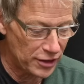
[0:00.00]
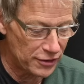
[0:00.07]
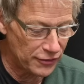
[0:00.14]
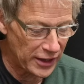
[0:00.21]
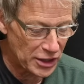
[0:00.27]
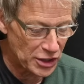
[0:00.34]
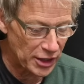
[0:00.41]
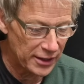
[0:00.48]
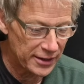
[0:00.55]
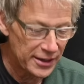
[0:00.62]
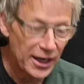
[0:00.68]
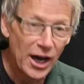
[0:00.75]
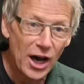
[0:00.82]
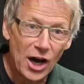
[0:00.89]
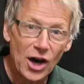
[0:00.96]
Invicta
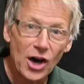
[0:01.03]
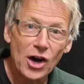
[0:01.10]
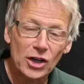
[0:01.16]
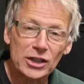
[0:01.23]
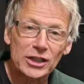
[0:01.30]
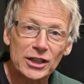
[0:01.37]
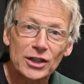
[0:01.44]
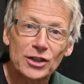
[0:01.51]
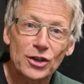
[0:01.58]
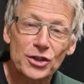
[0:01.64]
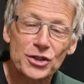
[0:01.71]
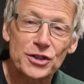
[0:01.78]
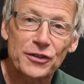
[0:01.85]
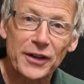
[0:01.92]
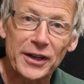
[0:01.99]
hurtling across
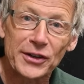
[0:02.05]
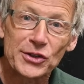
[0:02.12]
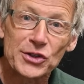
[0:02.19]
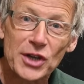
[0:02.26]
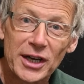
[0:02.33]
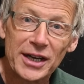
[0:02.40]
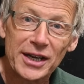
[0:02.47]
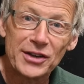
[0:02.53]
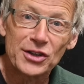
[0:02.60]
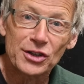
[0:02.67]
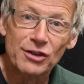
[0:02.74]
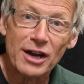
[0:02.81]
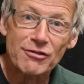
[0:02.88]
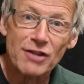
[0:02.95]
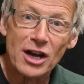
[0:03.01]
the fields in the
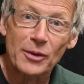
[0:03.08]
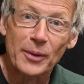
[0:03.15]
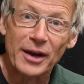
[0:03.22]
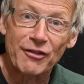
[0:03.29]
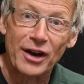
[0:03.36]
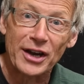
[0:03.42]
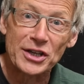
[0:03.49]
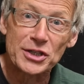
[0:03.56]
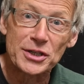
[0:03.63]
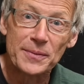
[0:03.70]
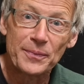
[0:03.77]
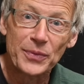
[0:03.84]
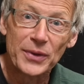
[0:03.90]
Great Railway Race.